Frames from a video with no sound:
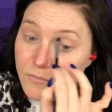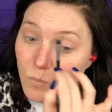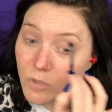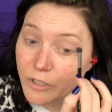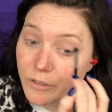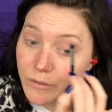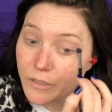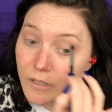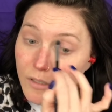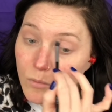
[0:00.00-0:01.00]
Weird
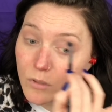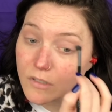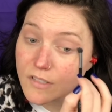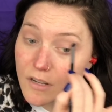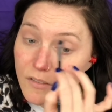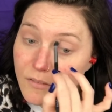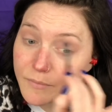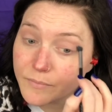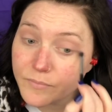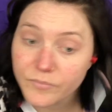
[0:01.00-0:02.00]
how that works, huh?
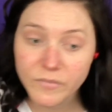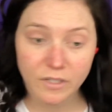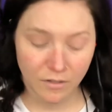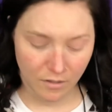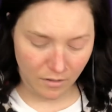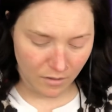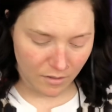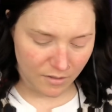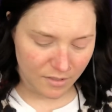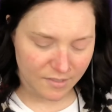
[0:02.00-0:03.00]

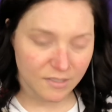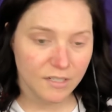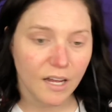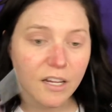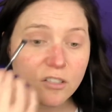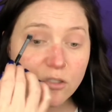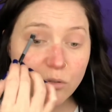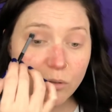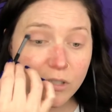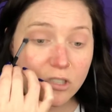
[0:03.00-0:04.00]
That's a nice
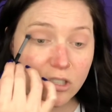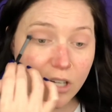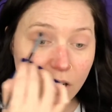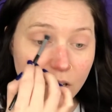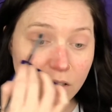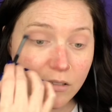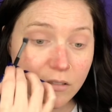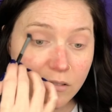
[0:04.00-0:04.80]
crease shade.